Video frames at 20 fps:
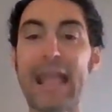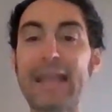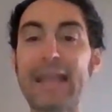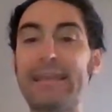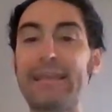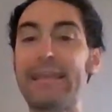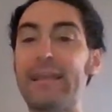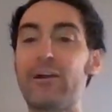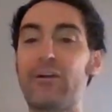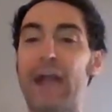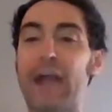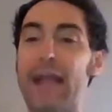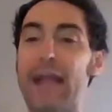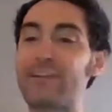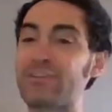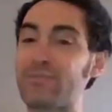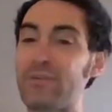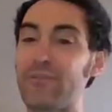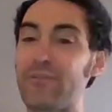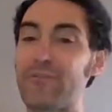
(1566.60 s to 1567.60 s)
here, I
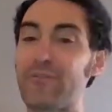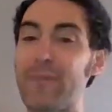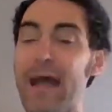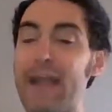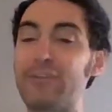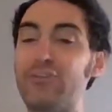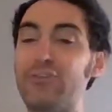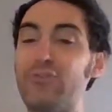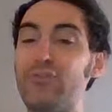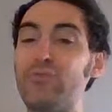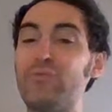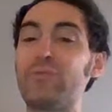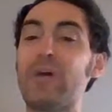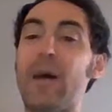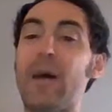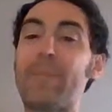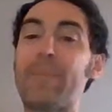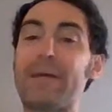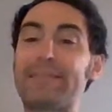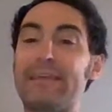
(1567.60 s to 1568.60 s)
just want to remind you
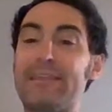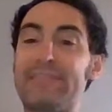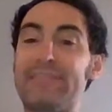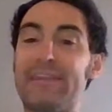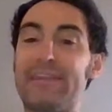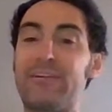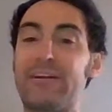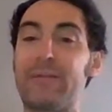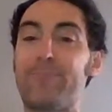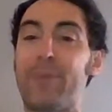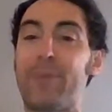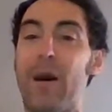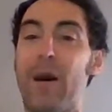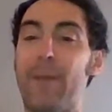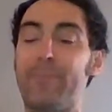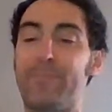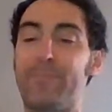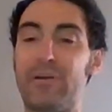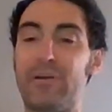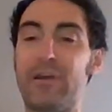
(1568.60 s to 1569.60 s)
about the Ethereum Pump.